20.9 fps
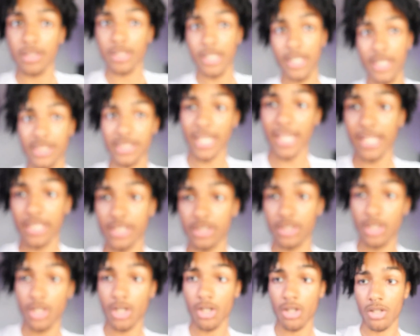is
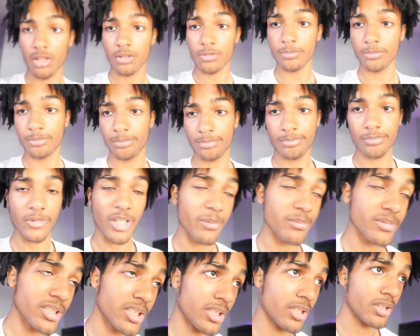actually hard.
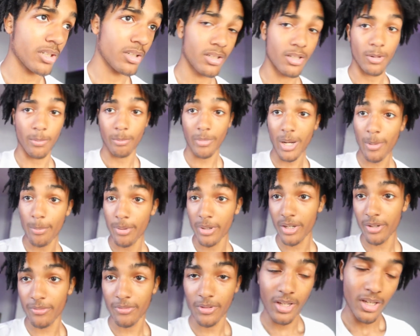I'm telling you. My
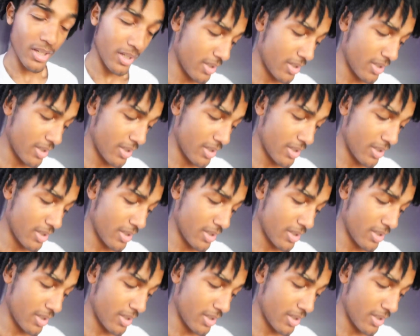puff